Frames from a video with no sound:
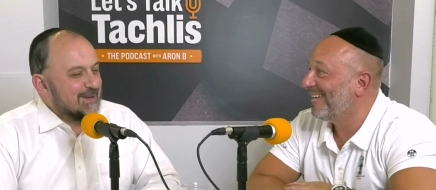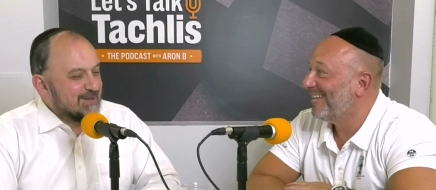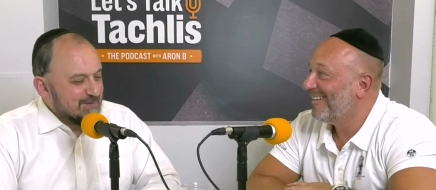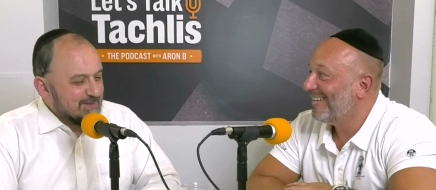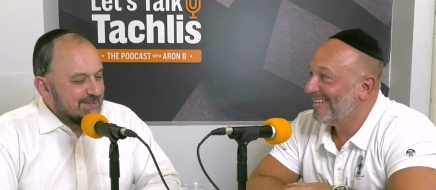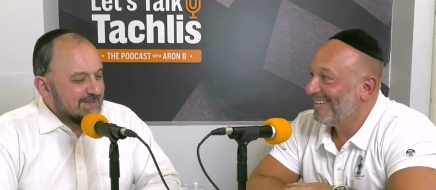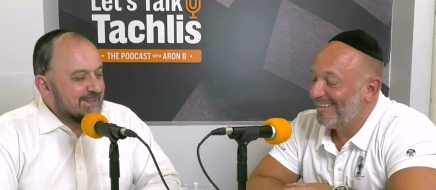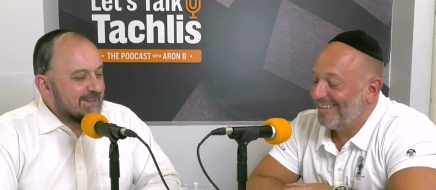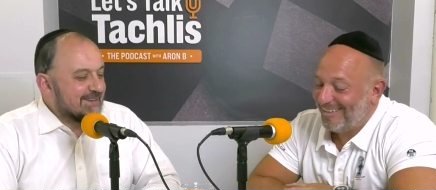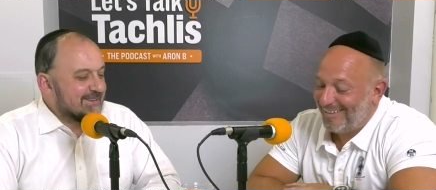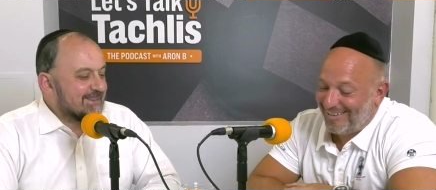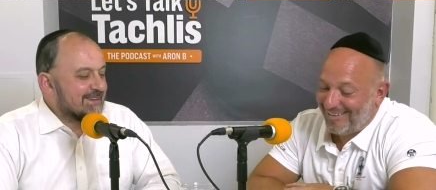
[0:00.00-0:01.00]
Speaker 1: management
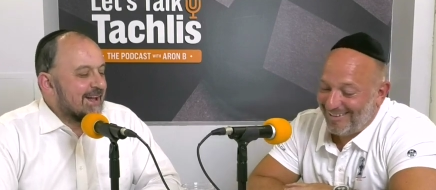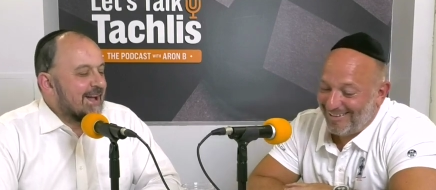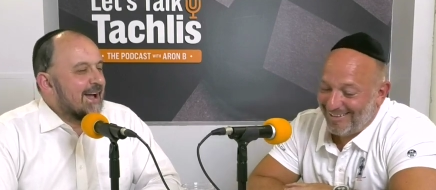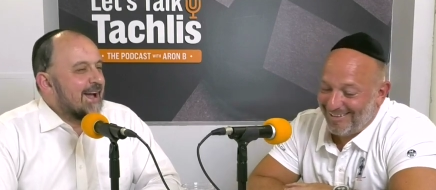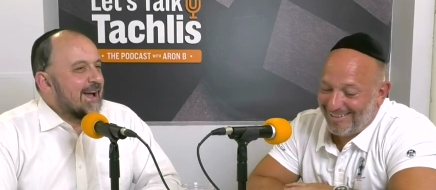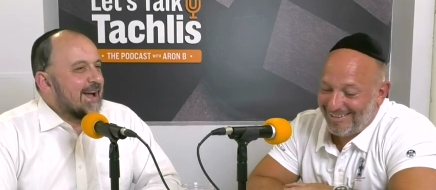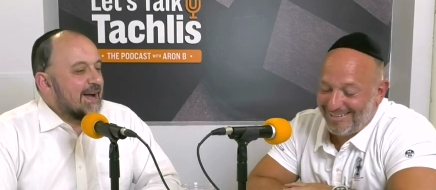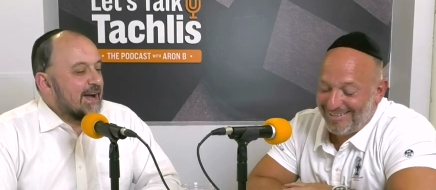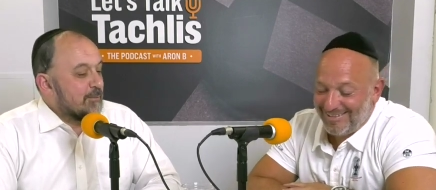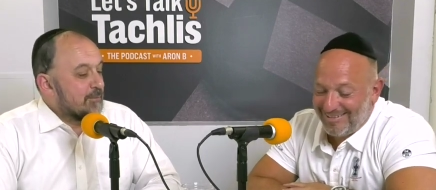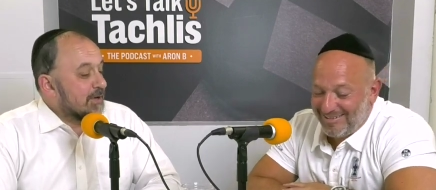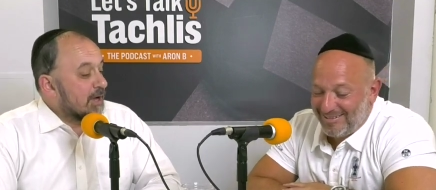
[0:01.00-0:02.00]
yes
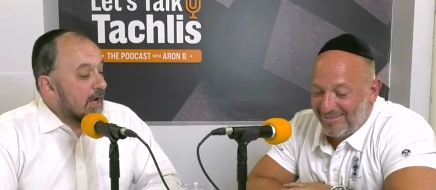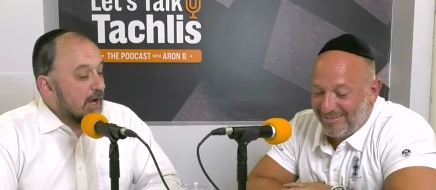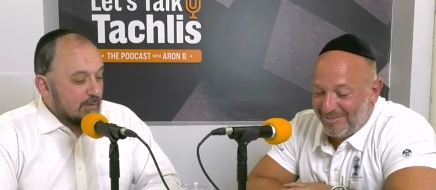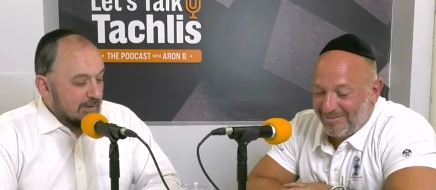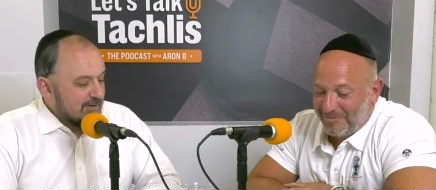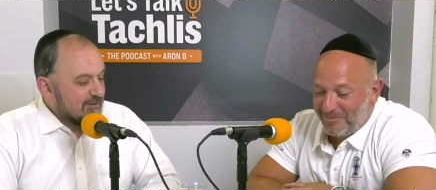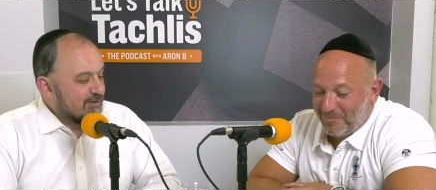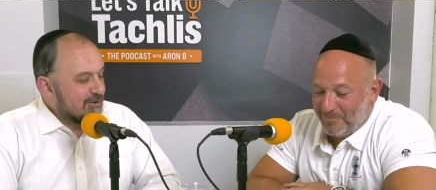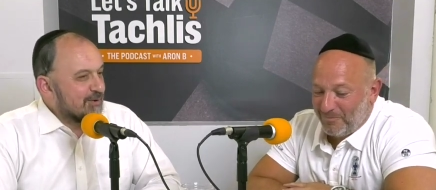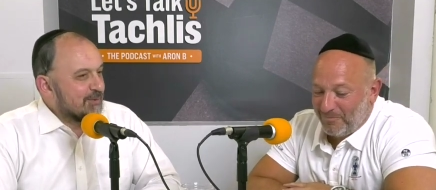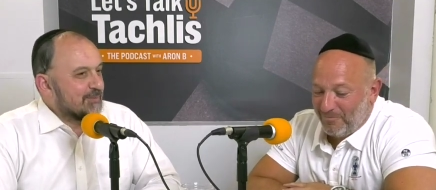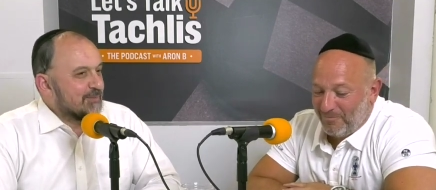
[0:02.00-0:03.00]
but however
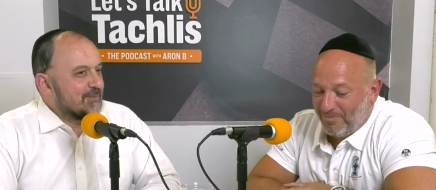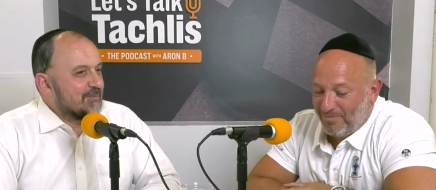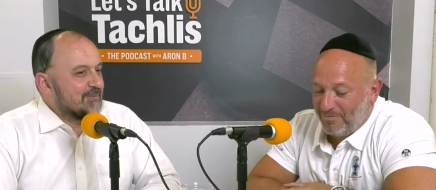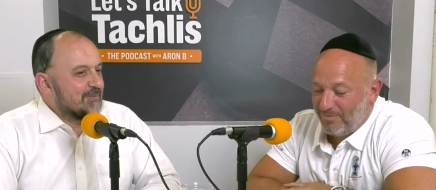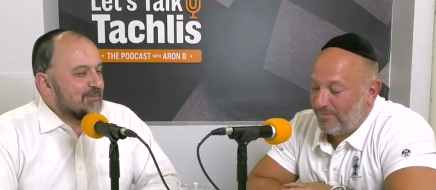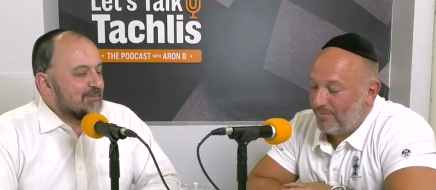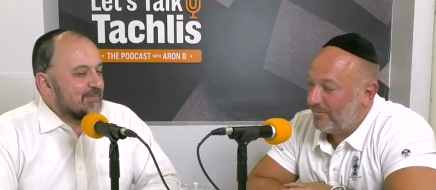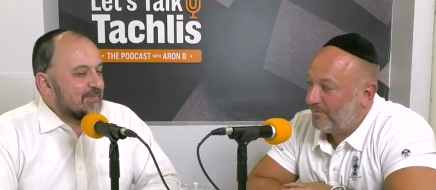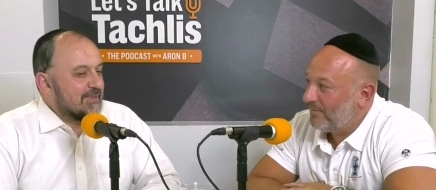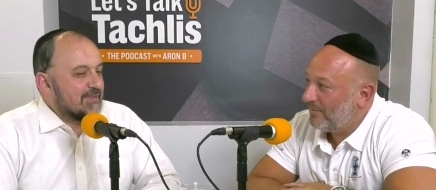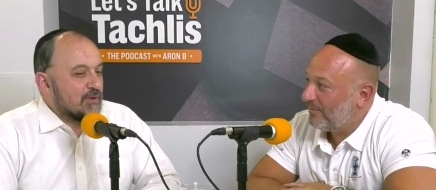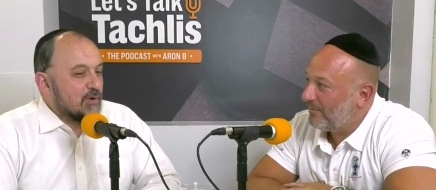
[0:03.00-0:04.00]

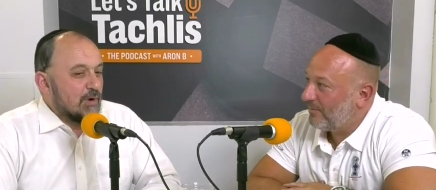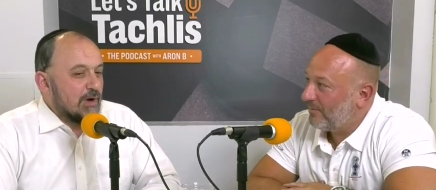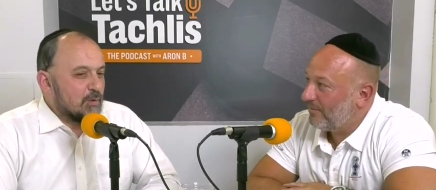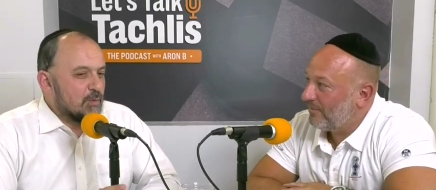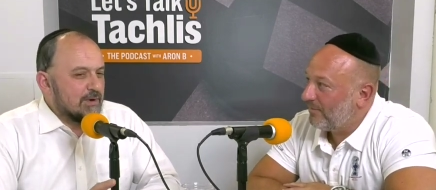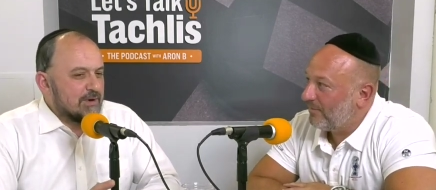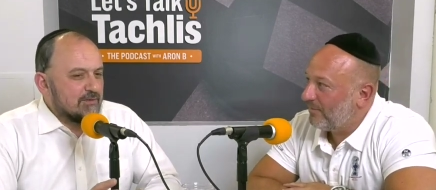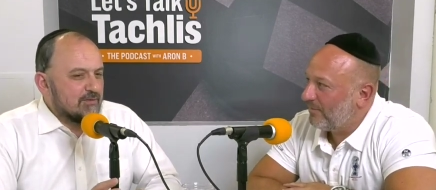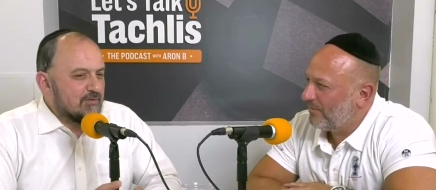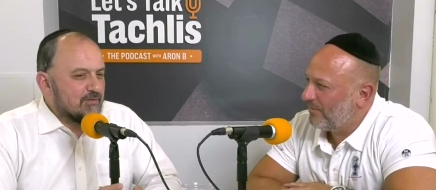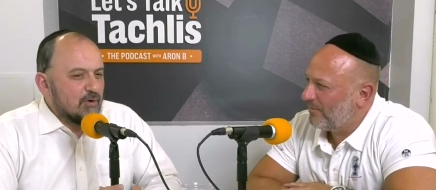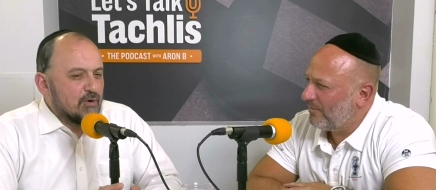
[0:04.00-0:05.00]
so I don't want to
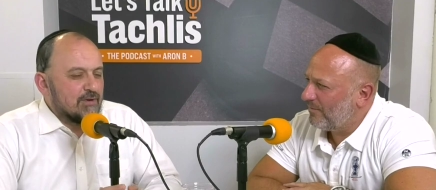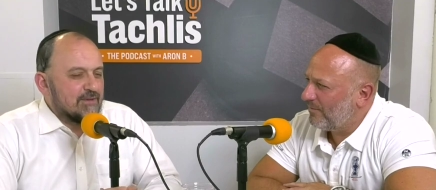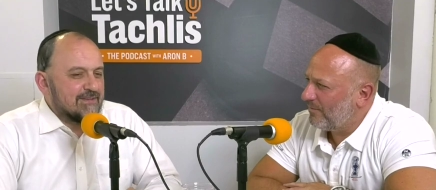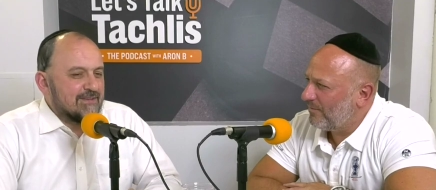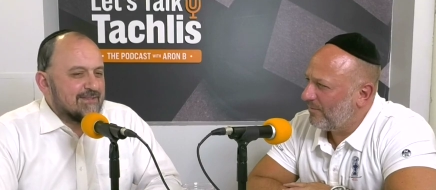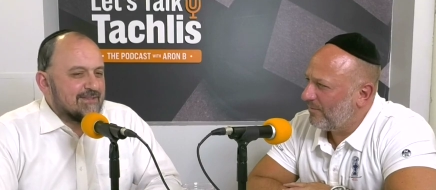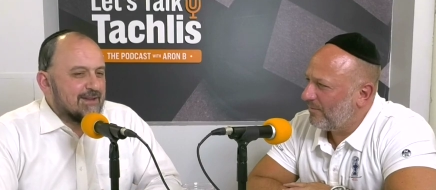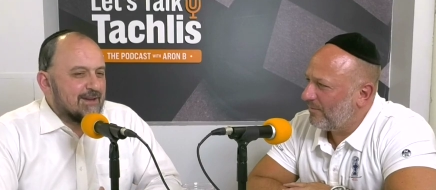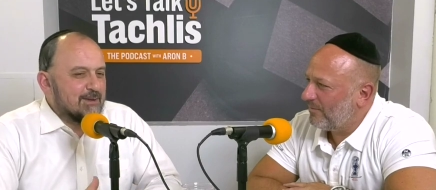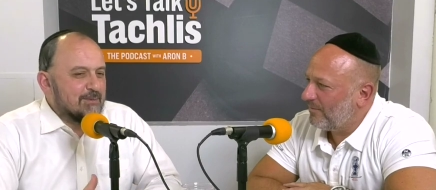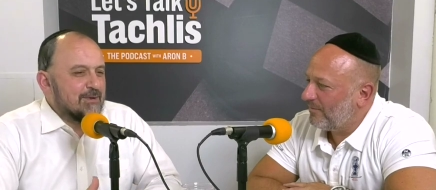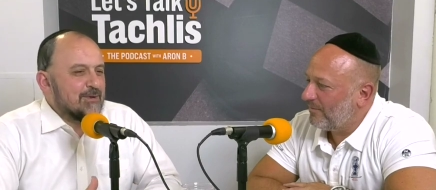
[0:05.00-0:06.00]
focus and
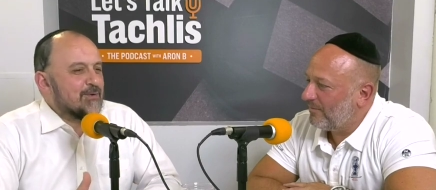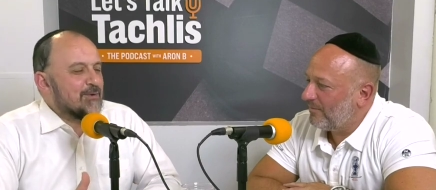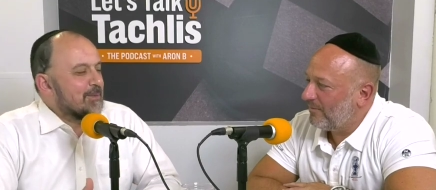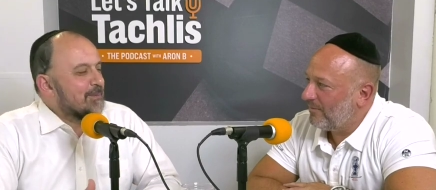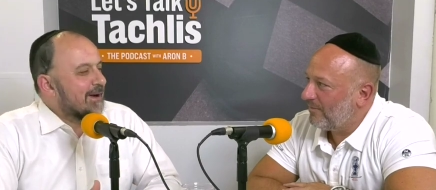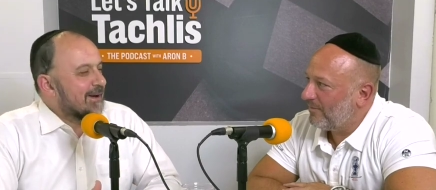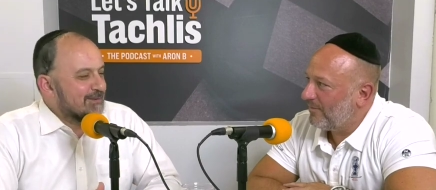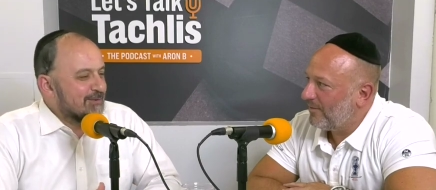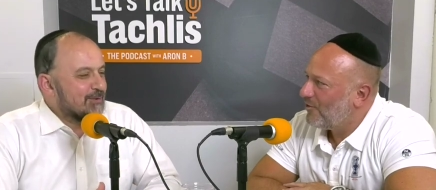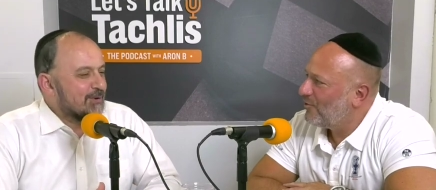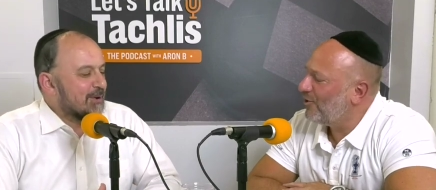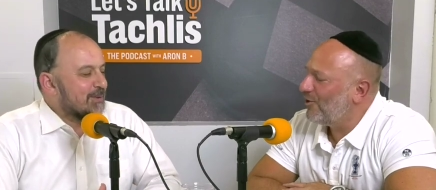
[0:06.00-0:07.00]
start the Pandora box
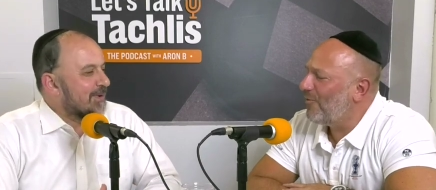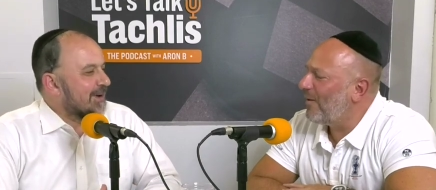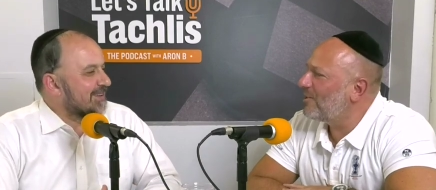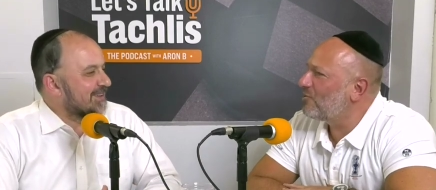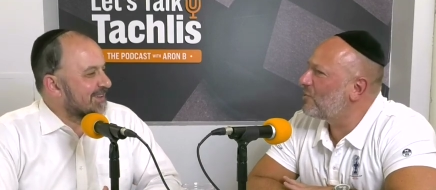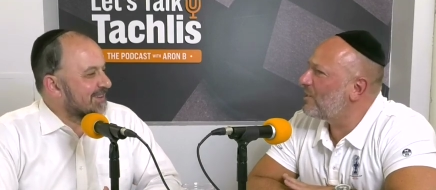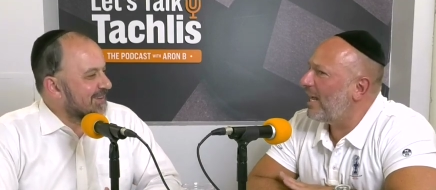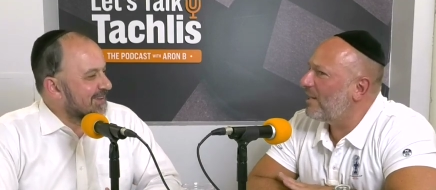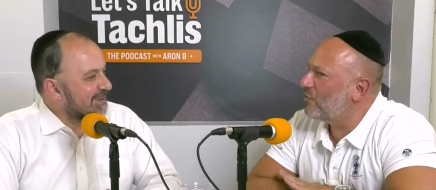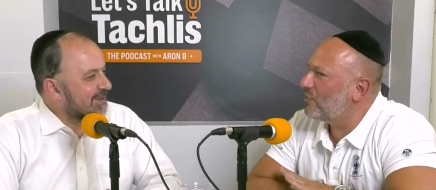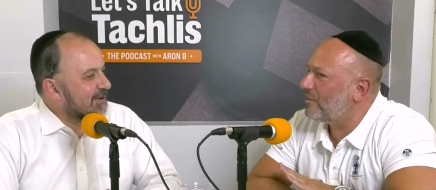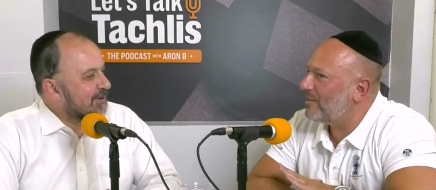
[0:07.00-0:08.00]
to talk no, no, about. No, I just, the, I
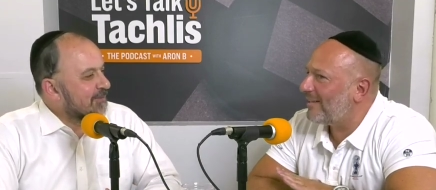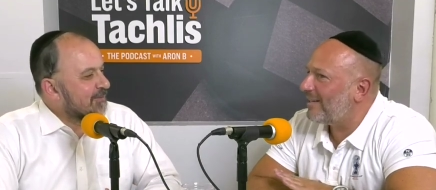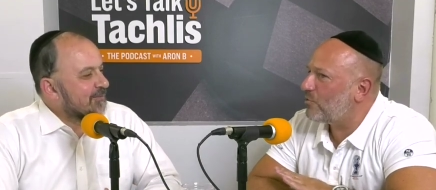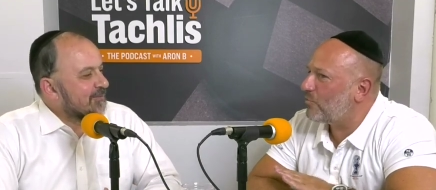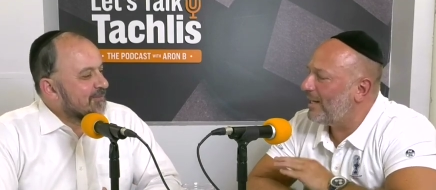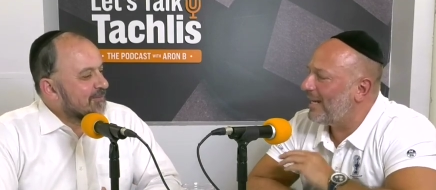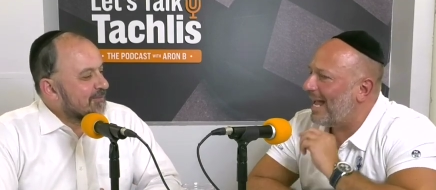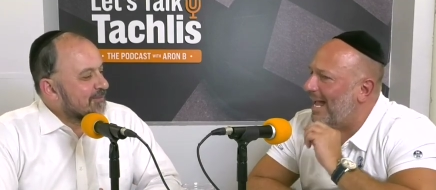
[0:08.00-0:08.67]
just
Speaker 2: said that's why I